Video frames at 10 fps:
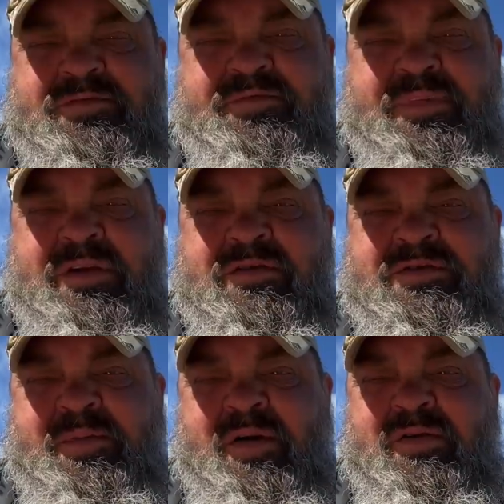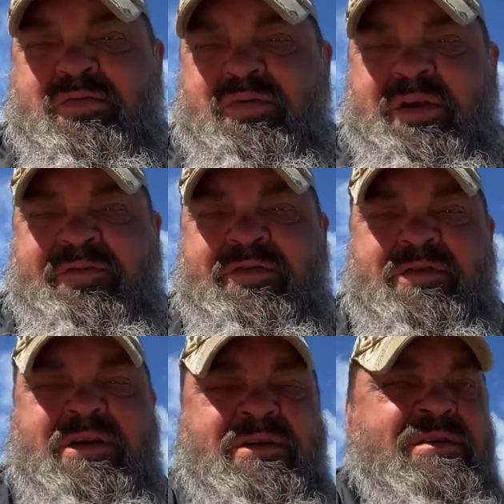big or small or
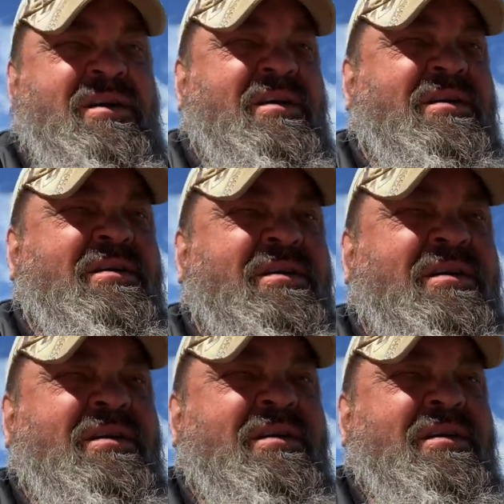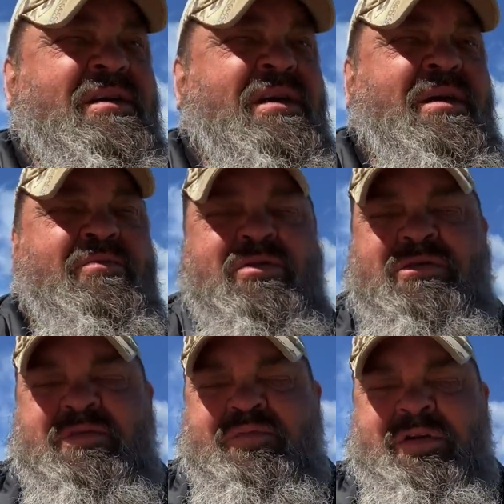whatever. And, I'm
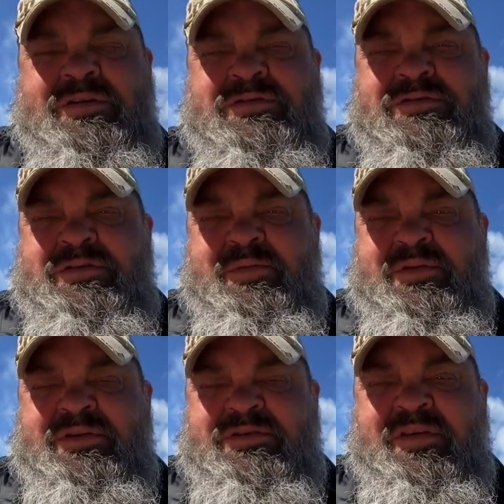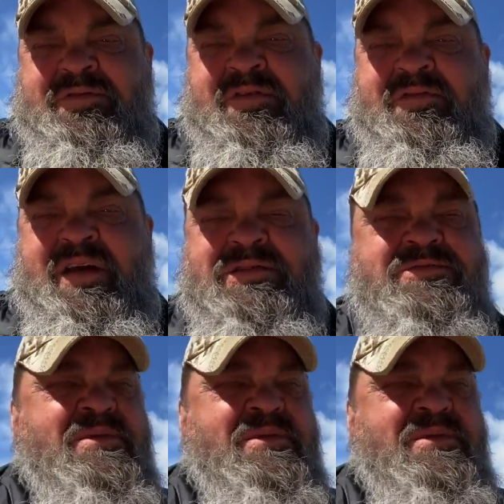really impressed with some of the stuff you've asked